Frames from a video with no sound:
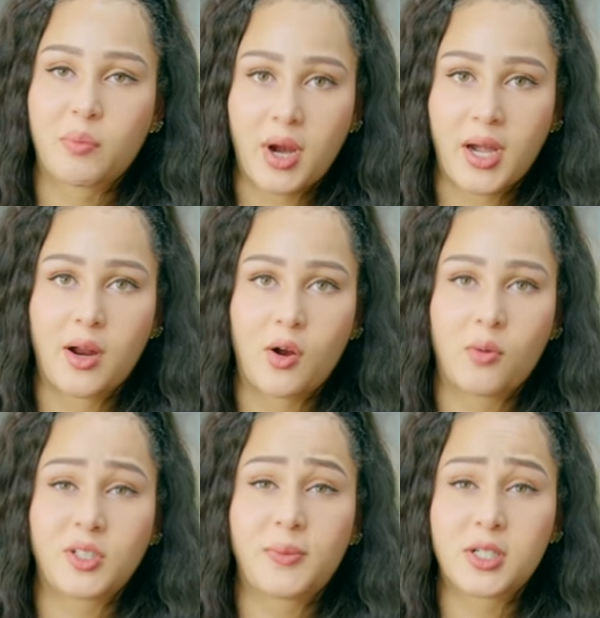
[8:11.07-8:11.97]
bread at
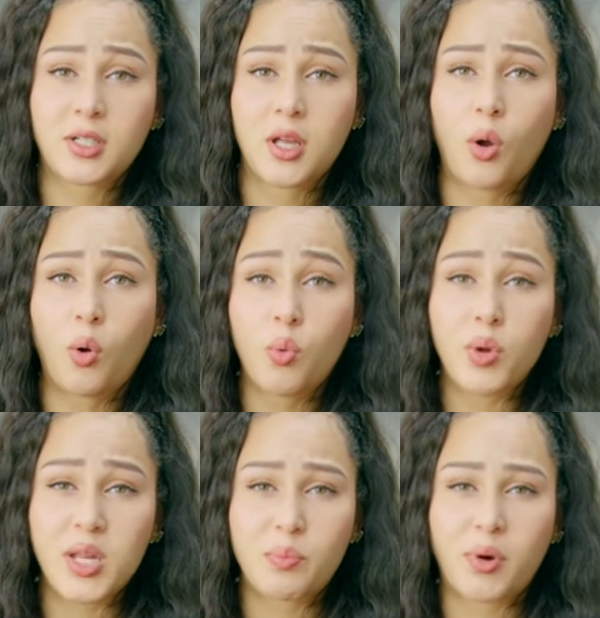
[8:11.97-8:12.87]
home, especially whole
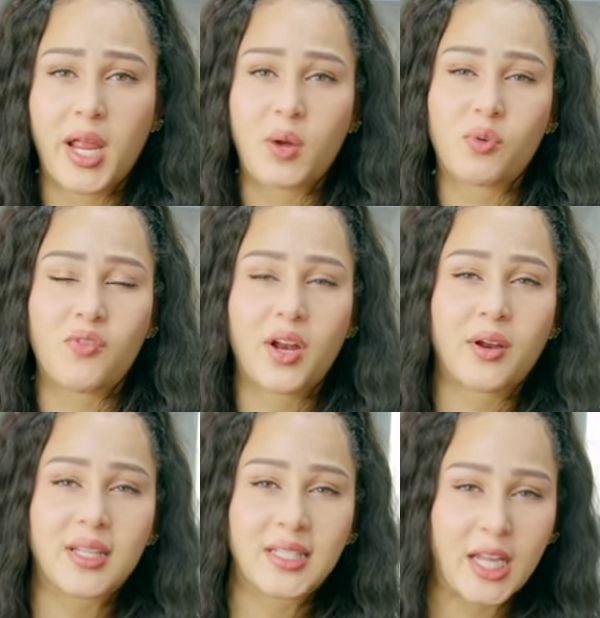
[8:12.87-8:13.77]
wheat bread with
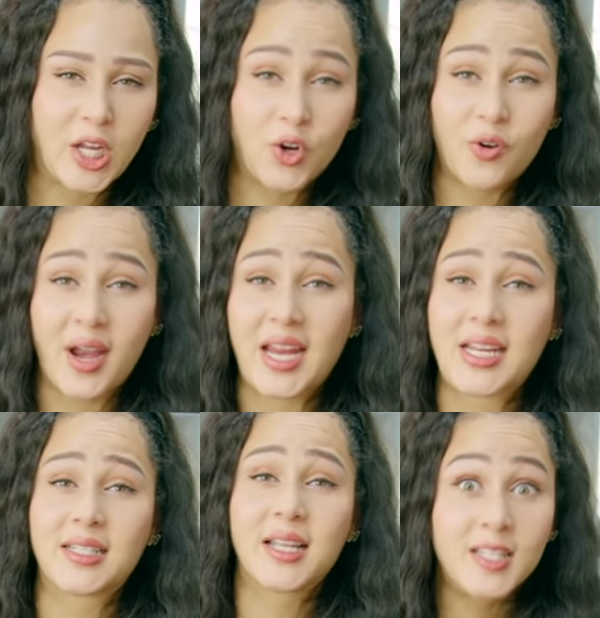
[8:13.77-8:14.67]
various like
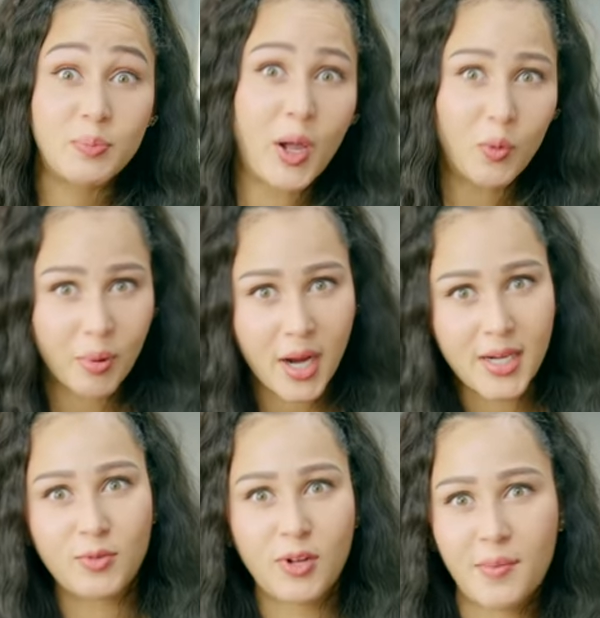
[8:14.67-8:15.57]
grains. Spelt
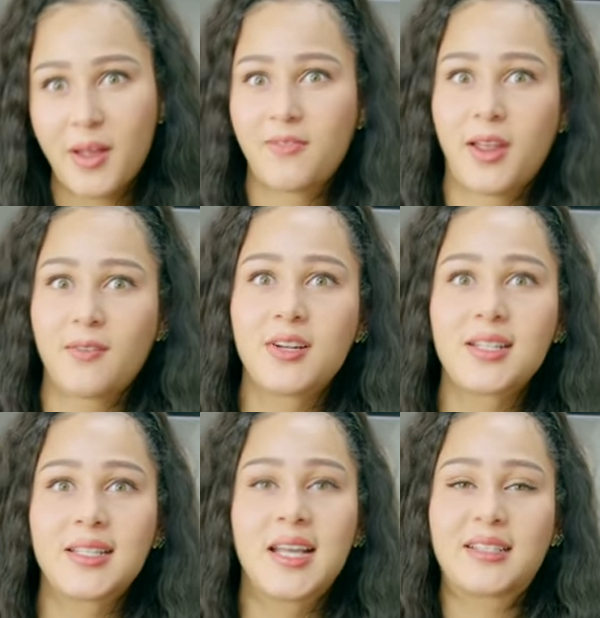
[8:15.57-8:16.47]
bread is one of my
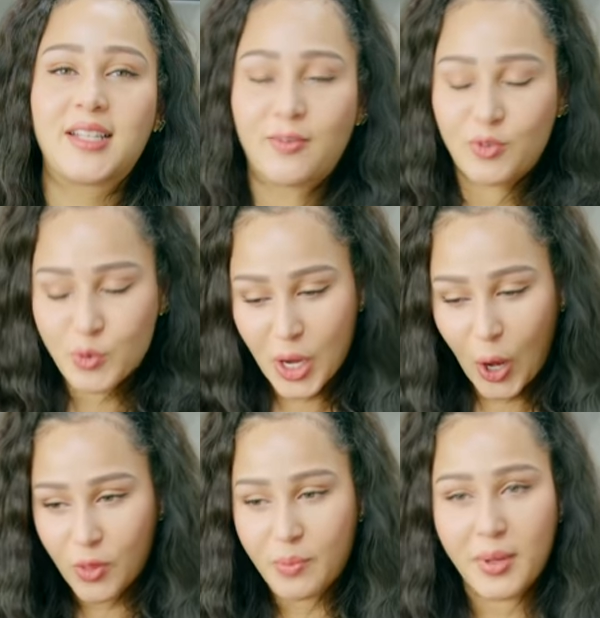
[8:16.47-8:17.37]
favorites. Instead of doing
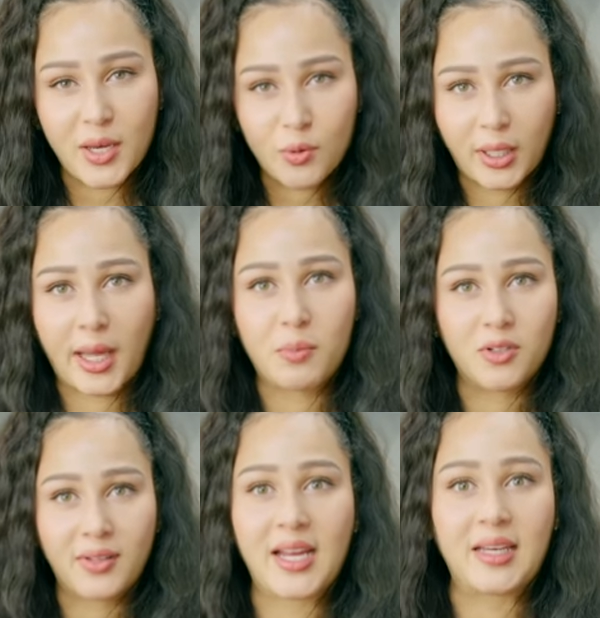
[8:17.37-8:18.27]
all the manual labor
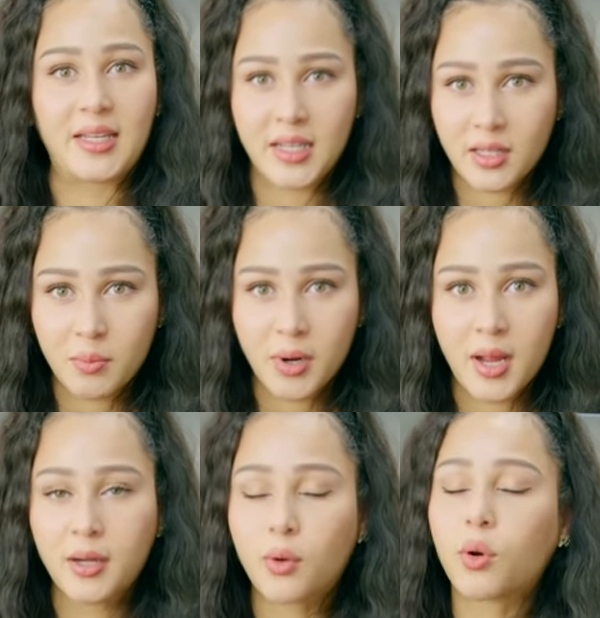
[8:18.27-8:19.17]
of like kneading the
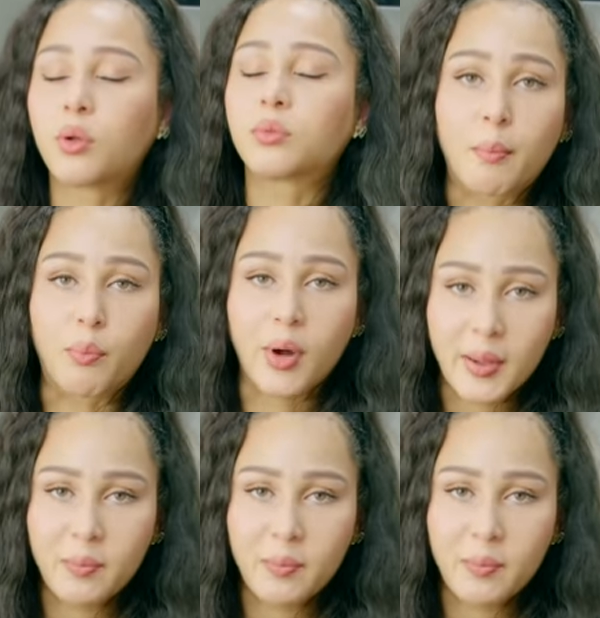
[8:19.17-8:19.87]
bread, girl, bread